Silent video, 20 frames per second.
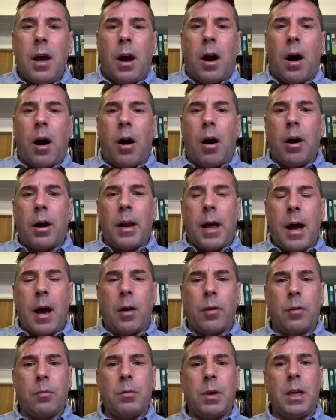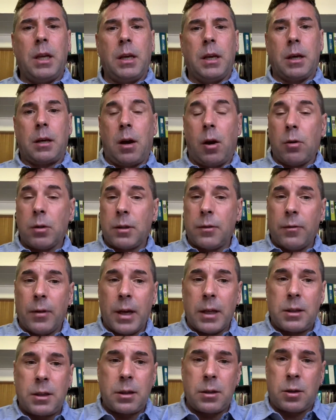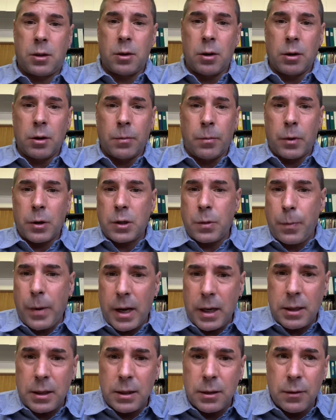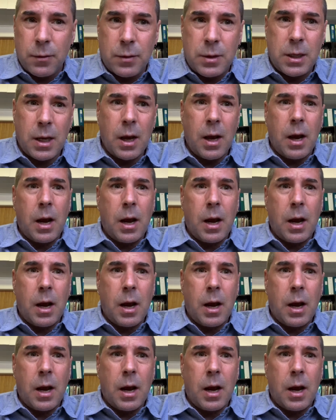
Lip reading: on how the media cultivates certain perspectives,